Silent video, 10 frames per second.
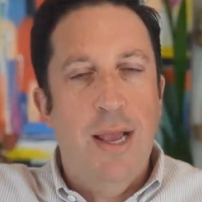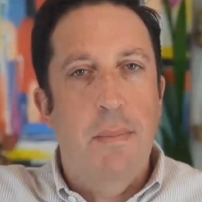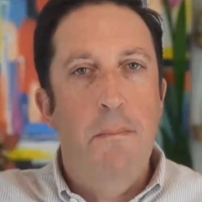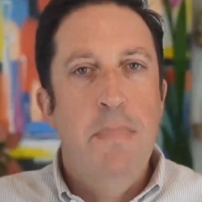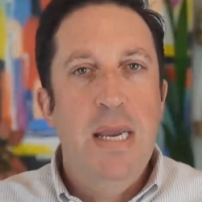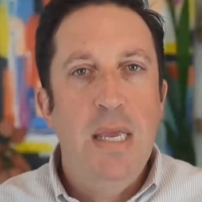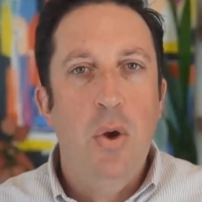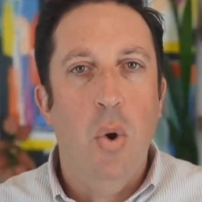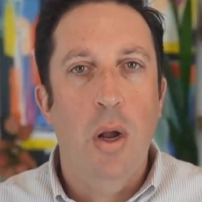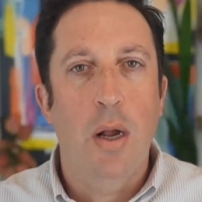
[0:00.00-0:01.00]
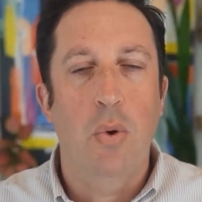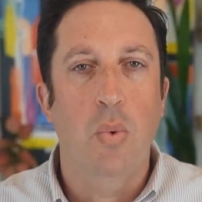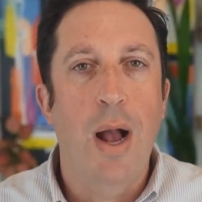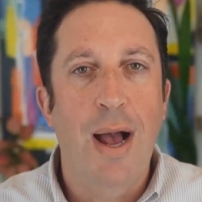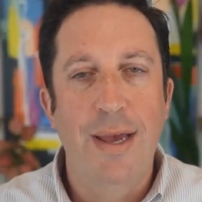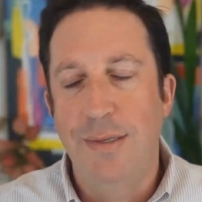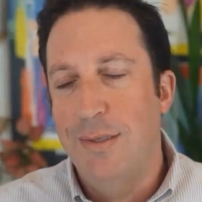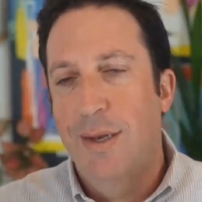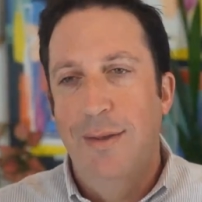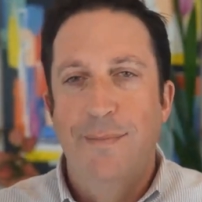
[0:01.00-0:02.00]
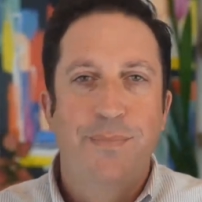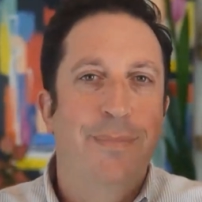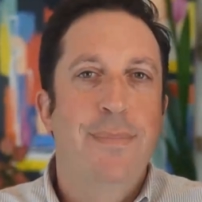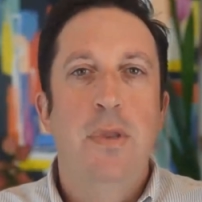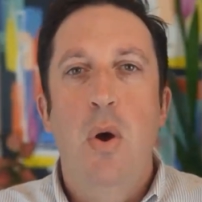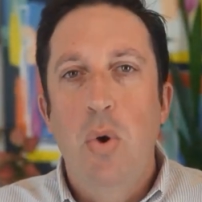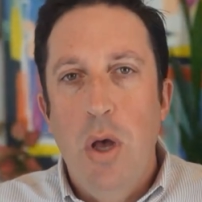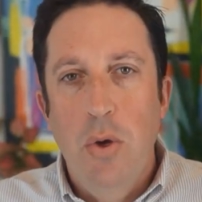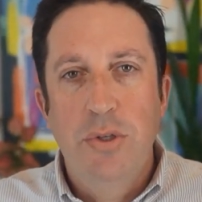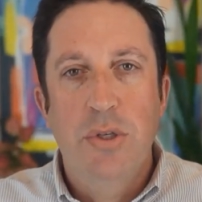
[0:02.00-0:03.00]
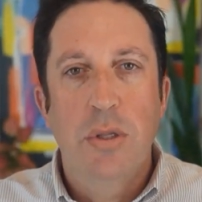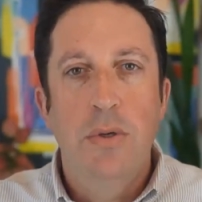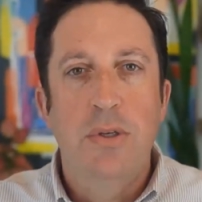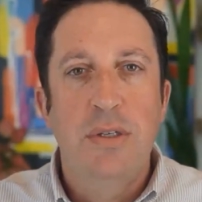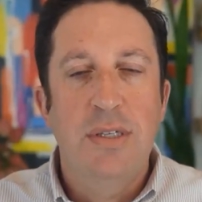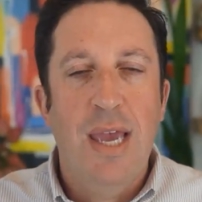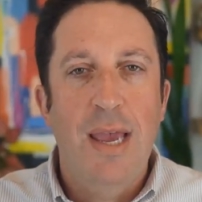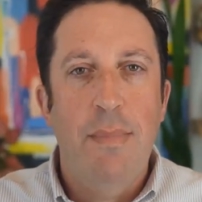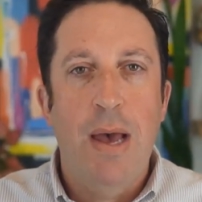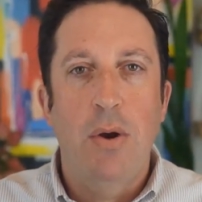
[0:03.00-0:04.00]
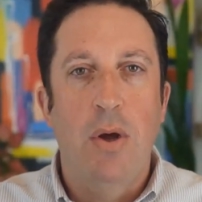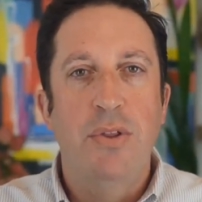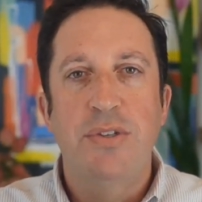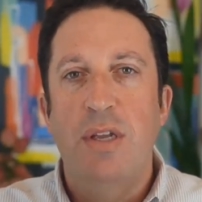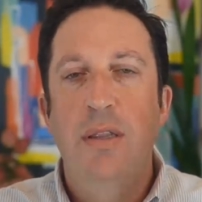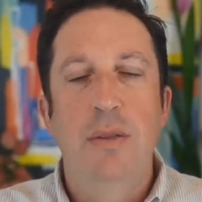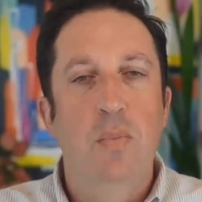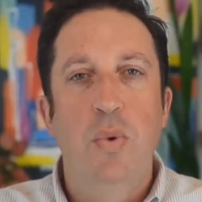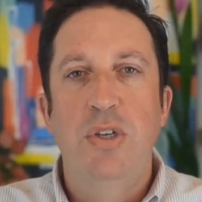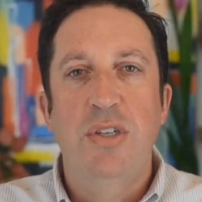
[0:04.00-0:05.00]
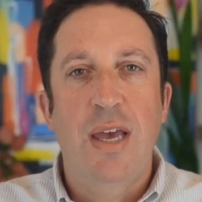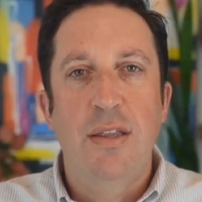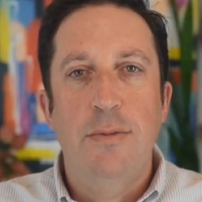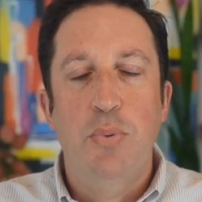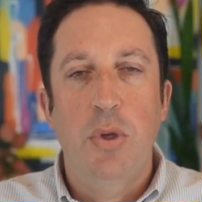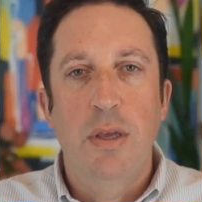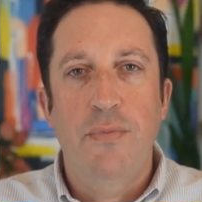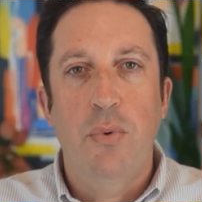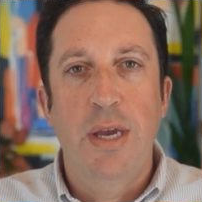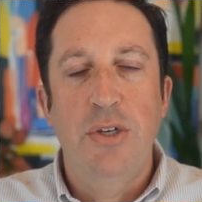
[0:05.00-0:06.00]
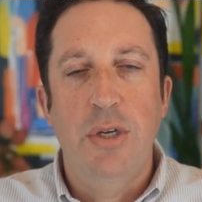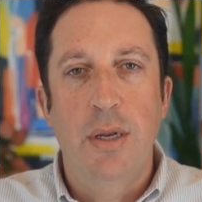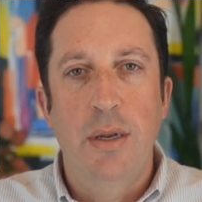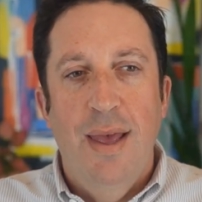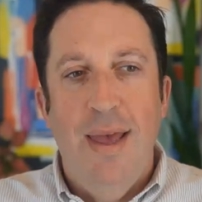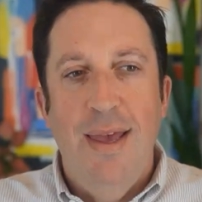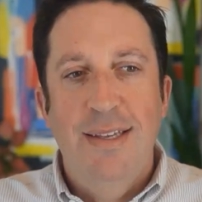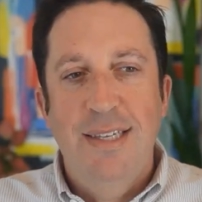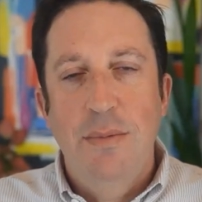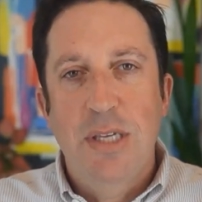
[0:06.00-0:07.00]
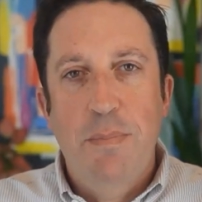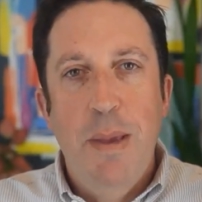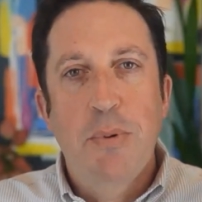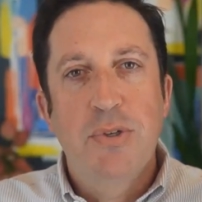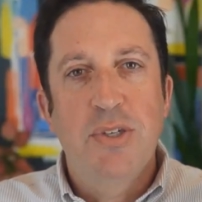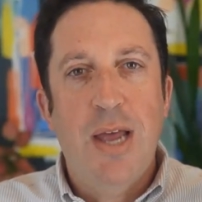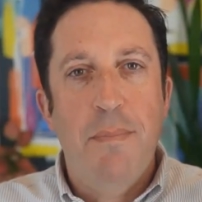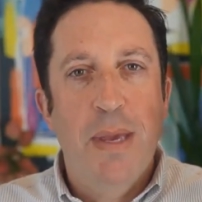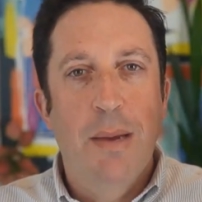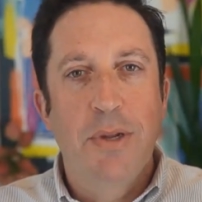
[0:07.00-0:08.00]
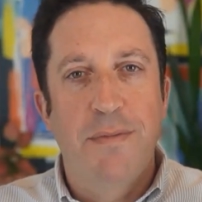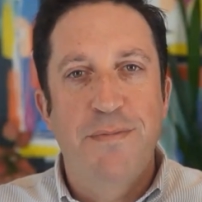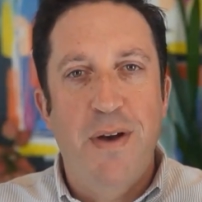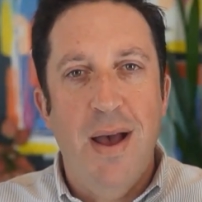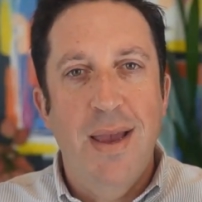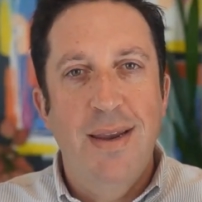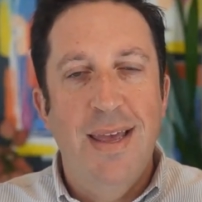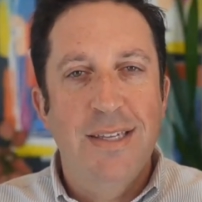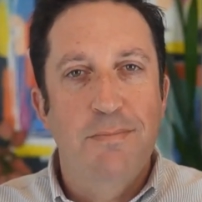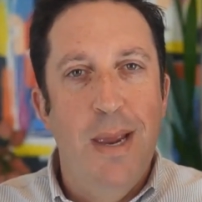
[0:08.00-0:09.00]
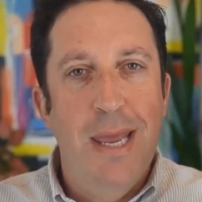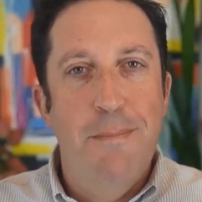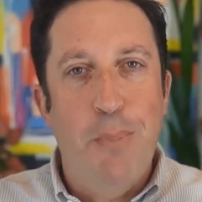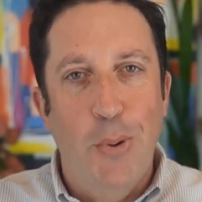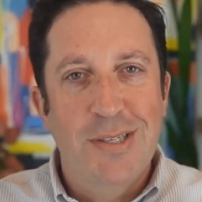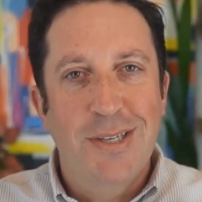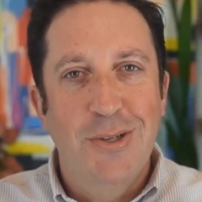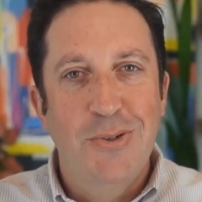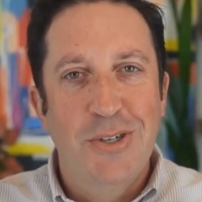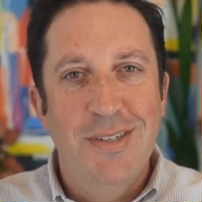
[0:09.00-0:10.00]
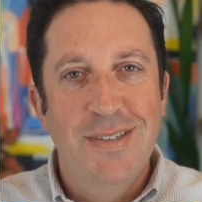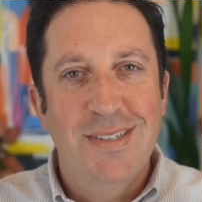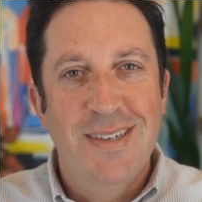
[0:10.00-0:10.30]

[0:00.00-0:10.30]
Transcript: meteoric rise. No code solutions came out, and all of a sudden we just had this proliferation. It seems like people stopped being able to find as many point solutions.